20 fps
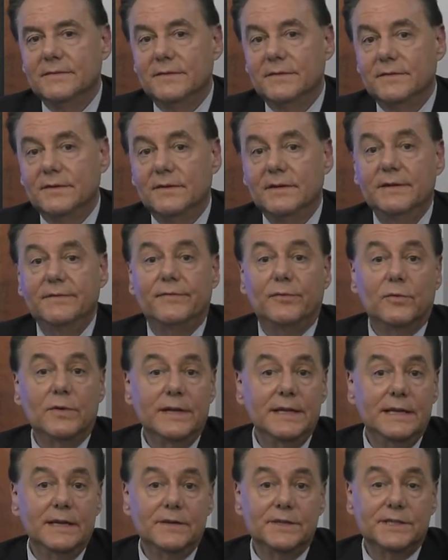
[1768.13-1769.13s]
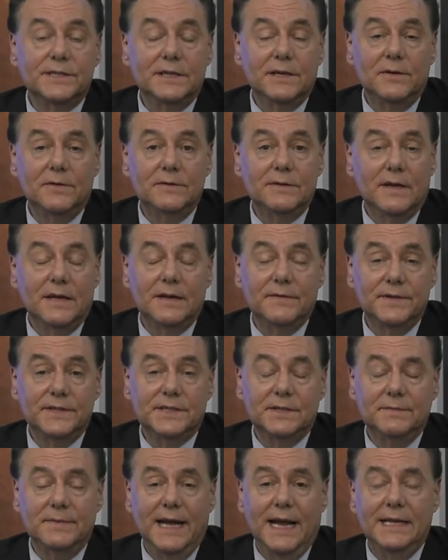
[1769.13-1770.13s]
30, 40 years ago, none of
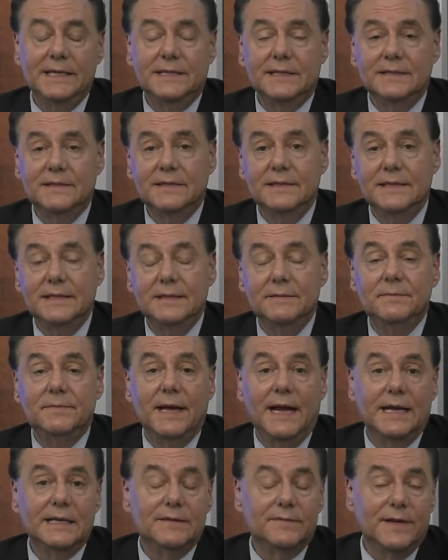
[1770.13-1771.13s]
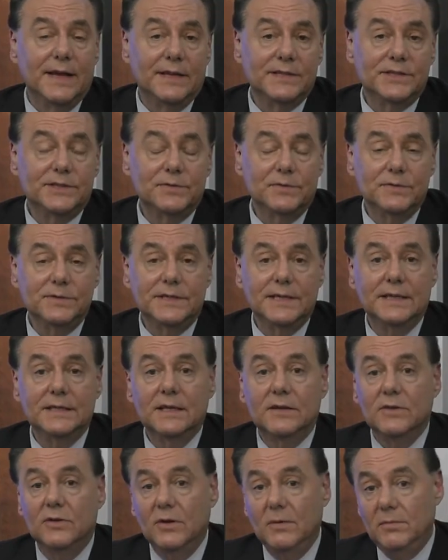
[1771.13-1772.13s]
us imagined the impact of outsourcing and
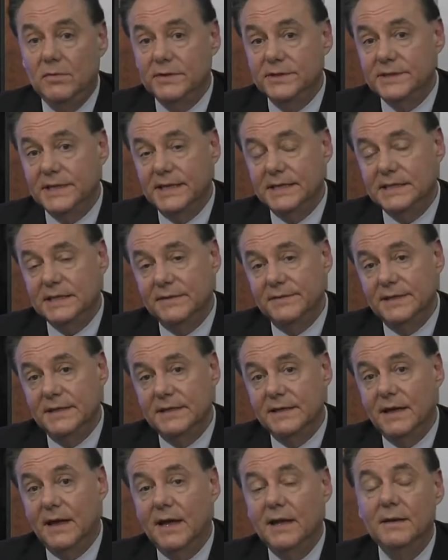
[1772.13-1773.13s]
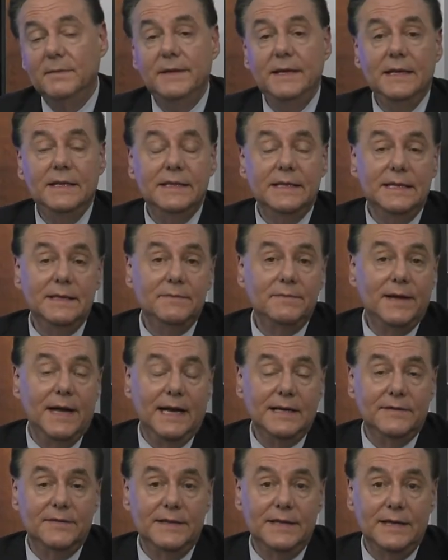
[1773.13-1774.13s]
the globalization of the economy and the
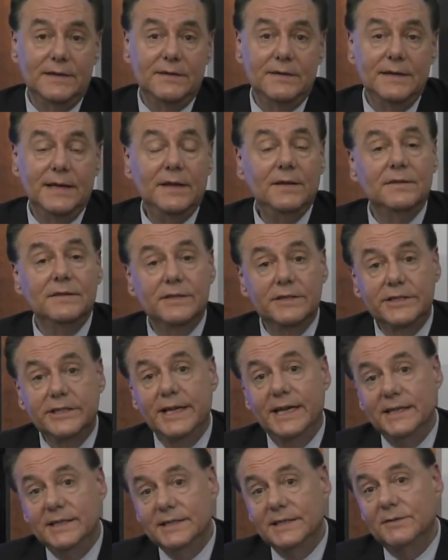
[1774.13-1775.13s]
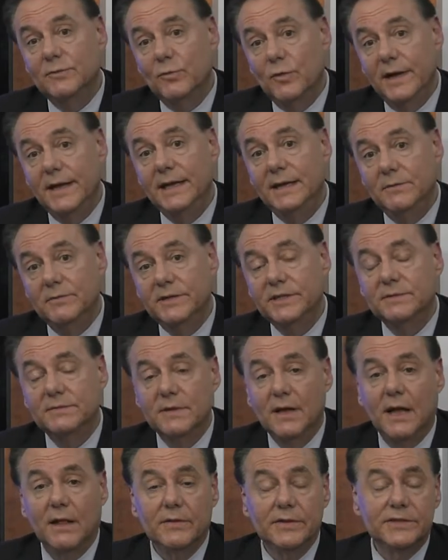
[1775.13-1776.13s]
impact of the internet on the changing way in which
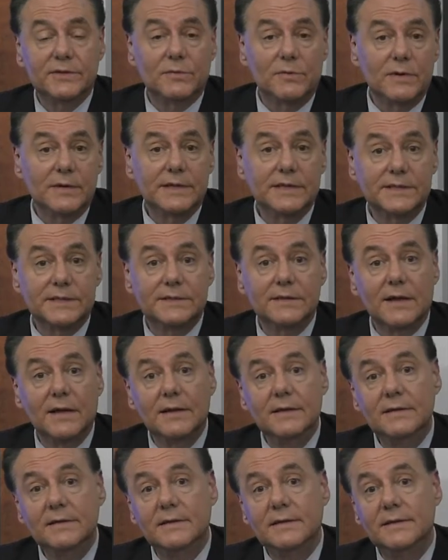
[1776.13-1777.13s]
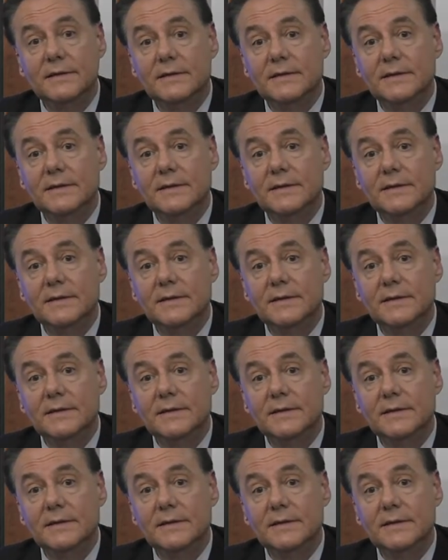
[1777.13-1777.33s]
knowledge work is done.